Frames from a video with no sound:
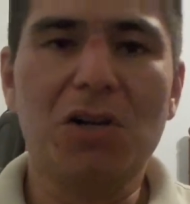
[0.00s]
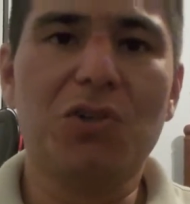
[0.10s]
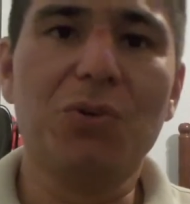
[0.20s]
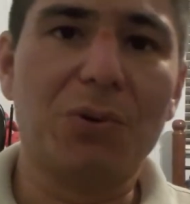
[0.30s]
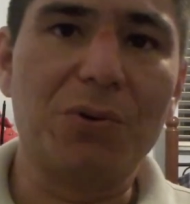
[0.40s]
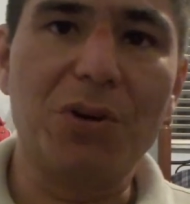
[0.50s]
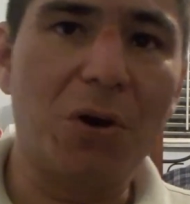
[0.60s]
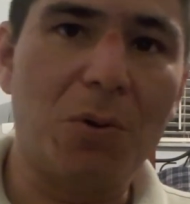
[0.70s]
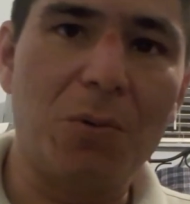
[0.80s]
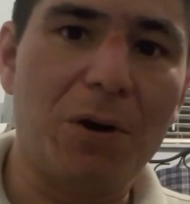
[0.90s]
You don't
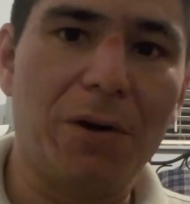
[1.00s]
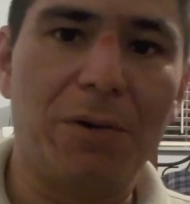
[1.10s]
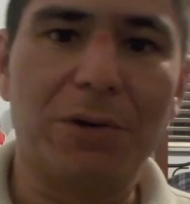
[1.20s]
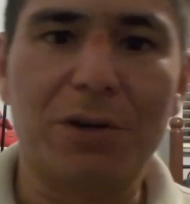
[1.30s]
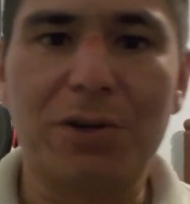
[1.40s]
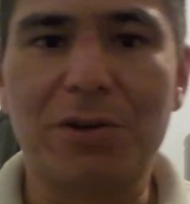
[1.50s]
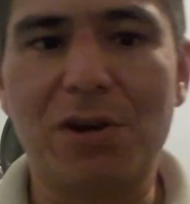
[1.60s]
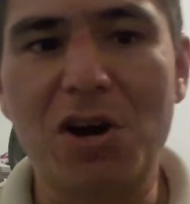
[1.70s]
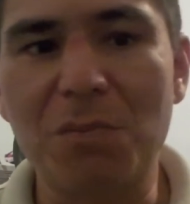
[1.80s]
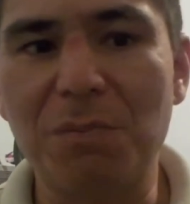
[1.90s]
know where the
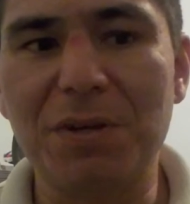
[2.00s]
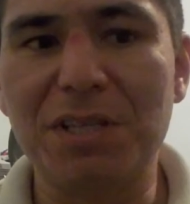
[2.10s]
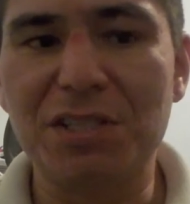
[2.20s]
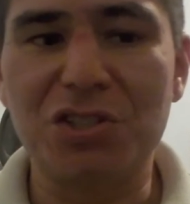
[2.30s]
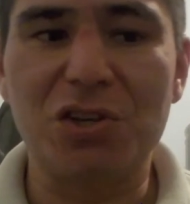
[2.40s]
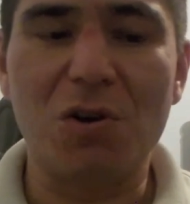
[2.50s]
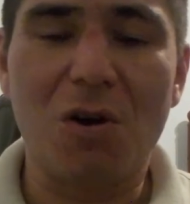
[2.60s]
company's